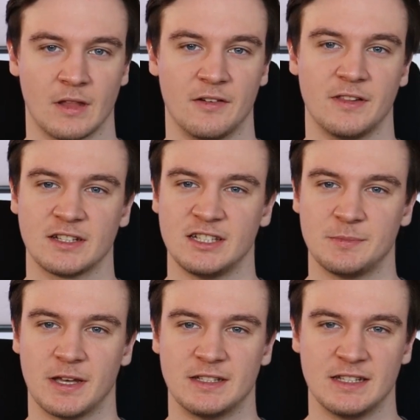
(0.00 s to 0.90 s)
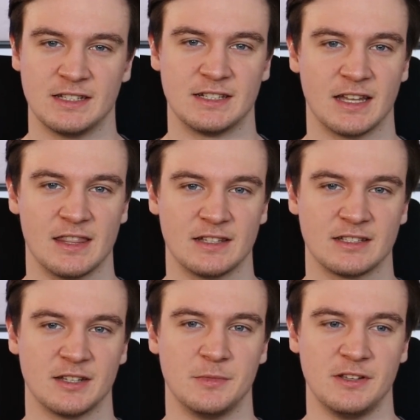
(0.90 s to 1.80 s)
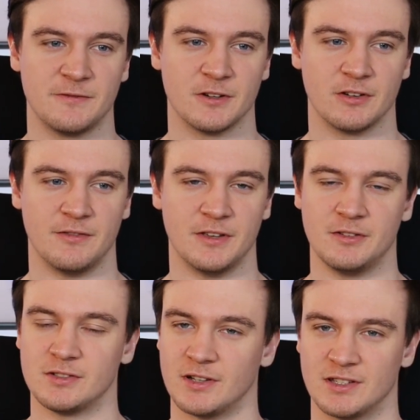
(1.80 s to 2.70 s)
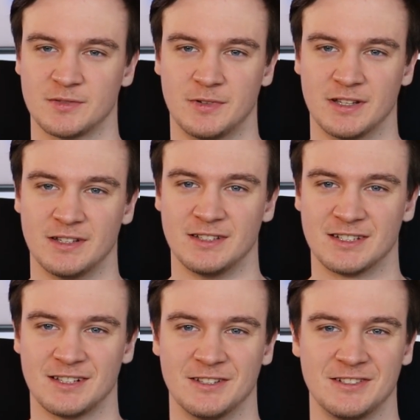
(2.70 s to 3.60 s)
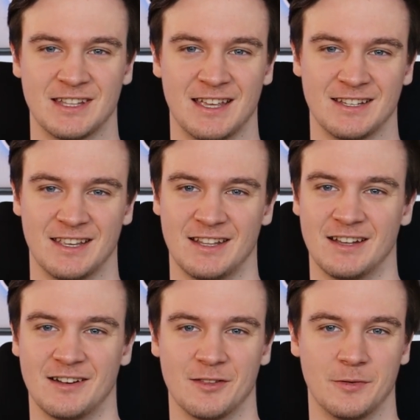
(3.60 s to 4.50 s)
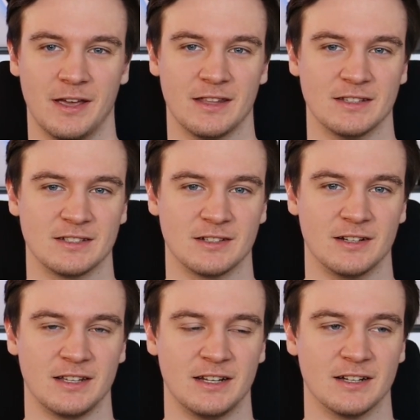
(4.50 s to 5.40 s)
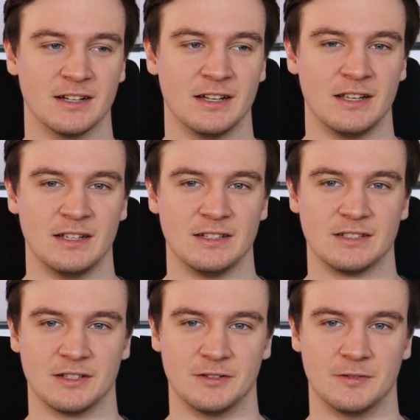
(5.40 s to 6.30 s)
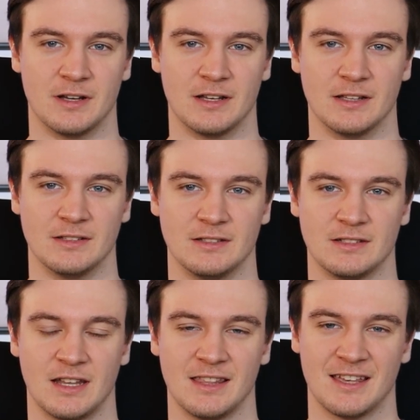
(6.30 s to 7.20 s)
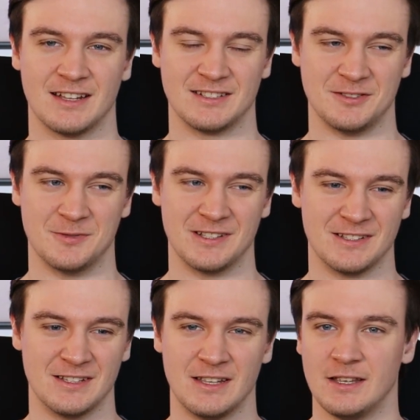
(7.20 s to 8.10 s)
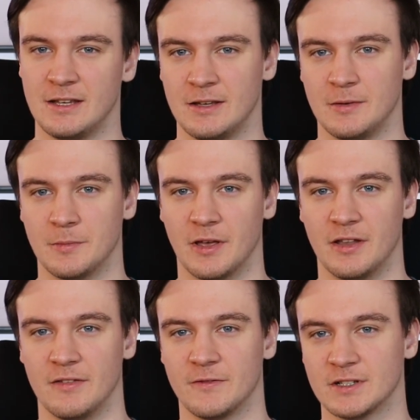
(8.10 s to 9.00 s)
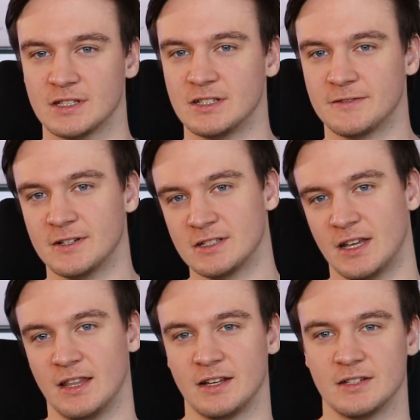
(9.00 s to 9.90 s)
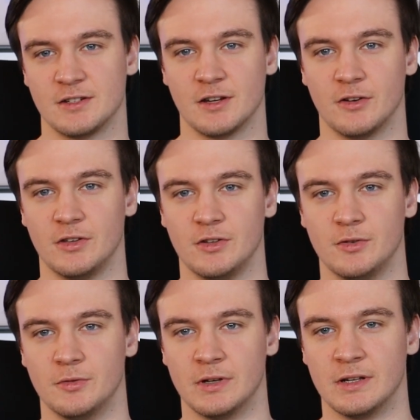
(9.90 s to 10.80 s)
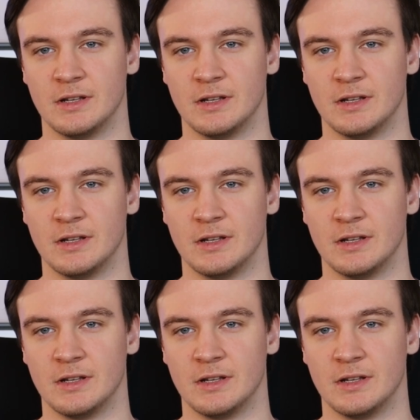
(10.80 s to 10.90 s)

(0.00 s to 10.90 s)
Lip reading: Now FlexiSpot did send this to me for review, so I just want to disclose that and get it out of the way at the start here. So take that as you will. But first things first, I'd like to show you